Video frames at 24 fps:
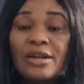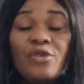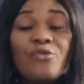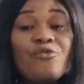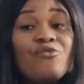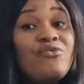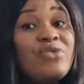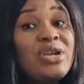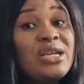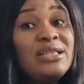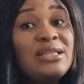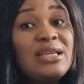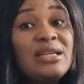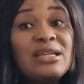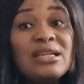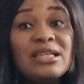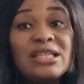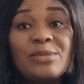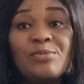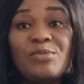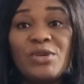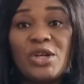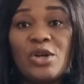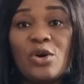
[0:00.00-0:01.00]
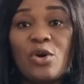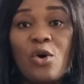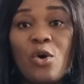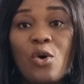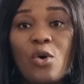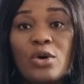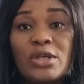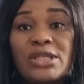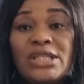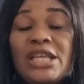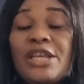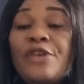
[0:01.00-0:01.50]
The reason is
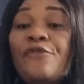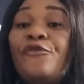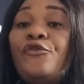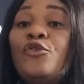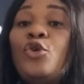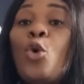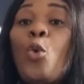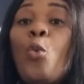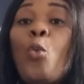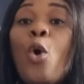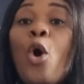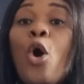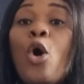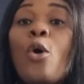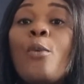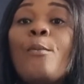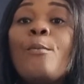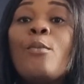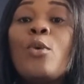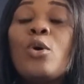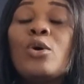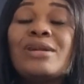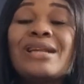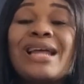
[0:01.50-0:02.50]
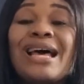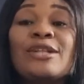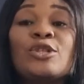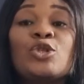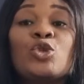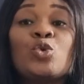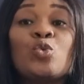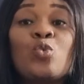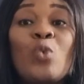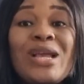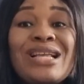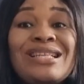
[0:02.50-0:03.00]
because if you work more than
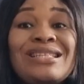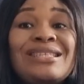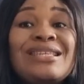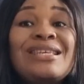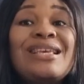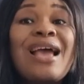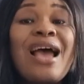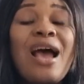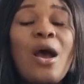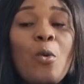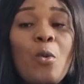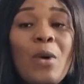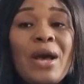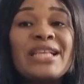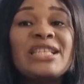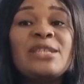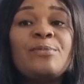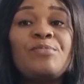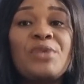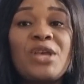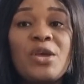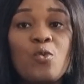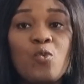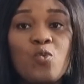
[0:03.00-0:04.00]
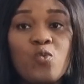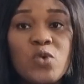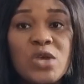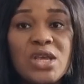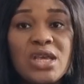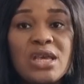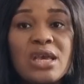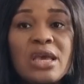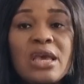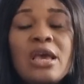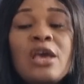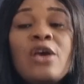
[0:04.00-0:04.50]
20 hours per
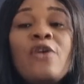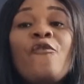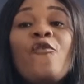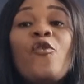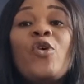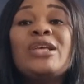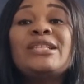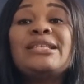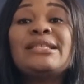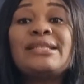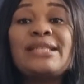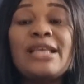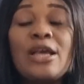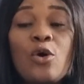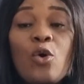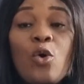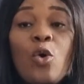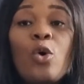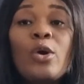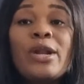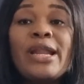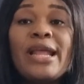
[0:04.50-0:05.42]
week for a second